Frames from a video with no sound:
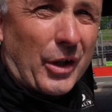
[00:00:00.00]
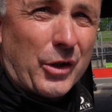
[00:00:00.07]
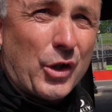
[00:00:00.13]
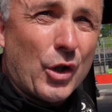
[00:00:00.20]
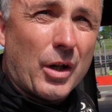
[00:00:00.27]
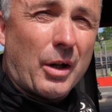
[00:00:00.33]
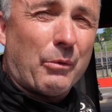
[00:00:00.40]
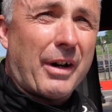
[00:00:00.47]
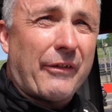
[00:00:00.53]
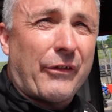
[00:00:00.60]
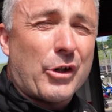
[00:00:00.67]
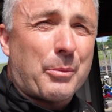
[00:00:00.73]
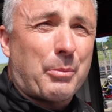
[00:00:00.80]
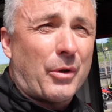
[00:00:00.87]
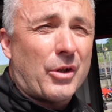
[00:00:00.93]
So yeah. a
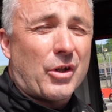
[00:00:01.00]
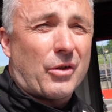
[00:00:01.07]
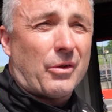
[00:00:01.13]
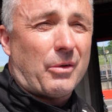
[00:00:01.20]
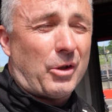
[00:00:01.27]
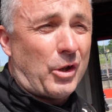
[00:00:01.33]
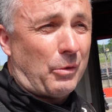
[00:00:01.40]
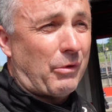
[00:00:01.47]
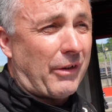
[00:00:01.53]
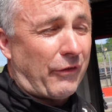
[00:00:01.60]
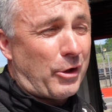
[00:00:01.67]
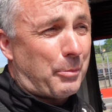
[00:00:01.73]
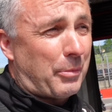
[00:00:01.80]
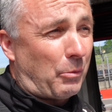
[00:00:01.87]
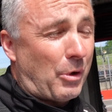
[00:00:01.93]
reference point
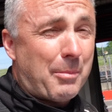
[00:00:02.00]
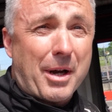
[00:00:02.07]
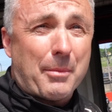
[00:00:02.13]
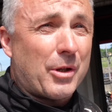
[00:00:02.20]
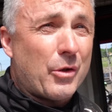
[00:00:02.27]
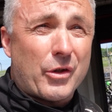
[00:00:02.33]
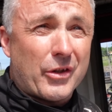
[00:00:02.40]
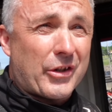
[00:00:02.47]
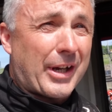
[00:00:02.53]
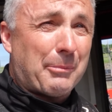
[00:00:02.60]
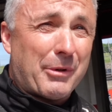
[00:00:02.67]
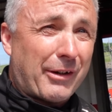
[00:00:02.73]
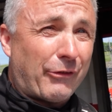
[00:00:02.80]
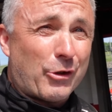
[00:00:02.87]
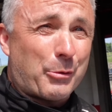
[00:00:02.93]
reference point. We might be using the
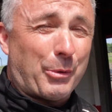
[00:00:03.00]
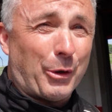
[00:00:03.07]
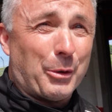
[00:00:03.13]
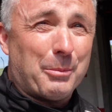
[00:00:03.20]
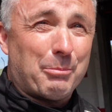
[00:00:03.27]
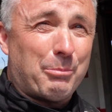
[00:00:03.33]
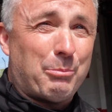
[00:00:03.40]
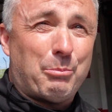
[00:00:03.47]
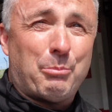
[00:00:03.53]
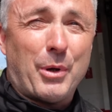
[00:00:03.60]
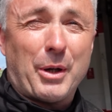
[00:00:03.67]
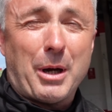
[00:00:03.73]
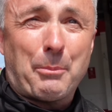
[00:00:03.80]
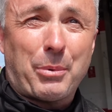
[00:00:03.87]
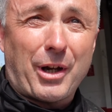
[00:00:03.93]
same reference point, yeah.
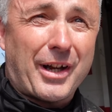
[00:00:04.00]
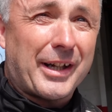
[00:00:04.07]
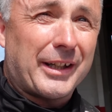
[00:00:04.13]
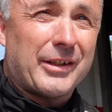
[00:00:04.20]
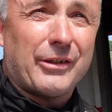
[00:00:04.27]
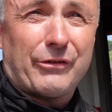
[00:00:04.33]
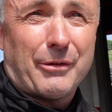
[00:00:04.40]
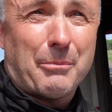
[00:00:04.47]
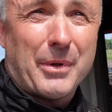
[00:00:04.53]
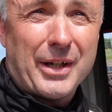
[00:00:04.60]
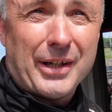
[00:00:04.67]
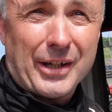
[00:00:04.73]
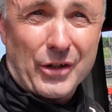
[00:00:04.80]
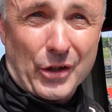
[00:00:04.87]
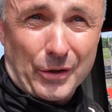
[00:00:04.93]
but applying a different, different
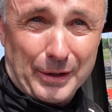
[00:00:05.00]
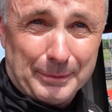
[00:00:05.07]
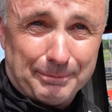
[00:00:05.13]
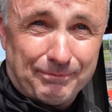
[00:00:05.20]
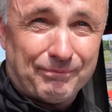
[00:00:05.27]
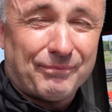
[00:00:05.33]
meaning way. to it.